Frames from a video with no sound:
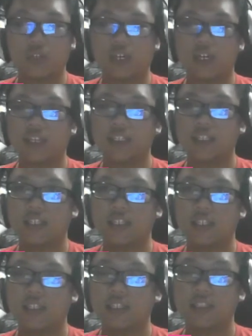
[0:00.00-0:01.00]
And
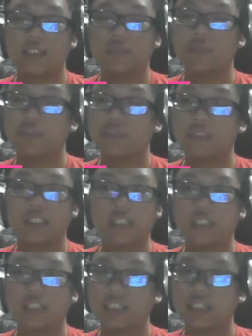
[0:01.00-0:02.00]
this movie
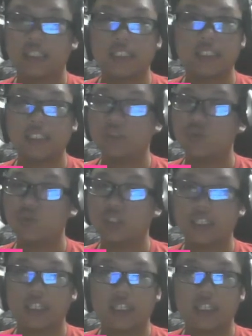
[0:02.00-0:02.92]
didn't do it.